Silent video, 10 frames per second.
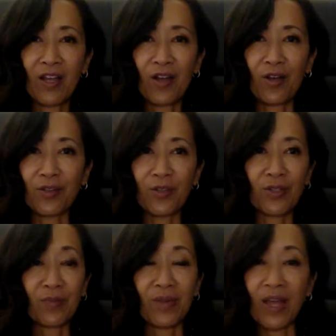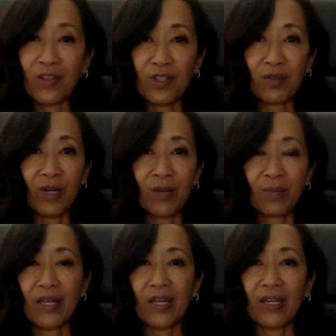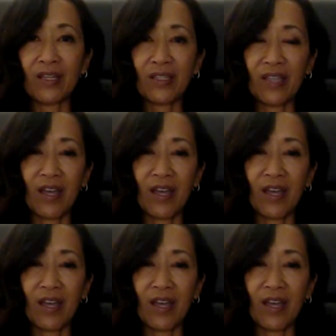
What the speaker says: Also, some not so great plays.